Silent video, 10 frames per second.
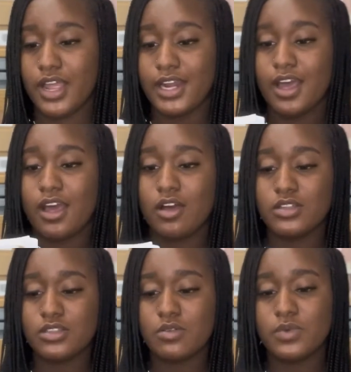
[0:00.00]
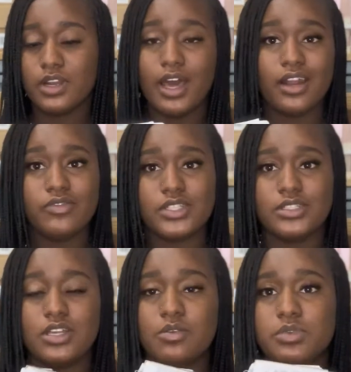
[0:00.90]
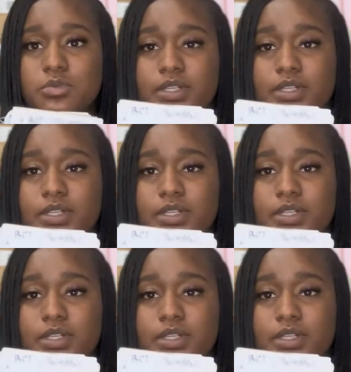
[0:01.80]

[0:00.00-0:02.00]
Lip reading: And I also, what a lot of us did was we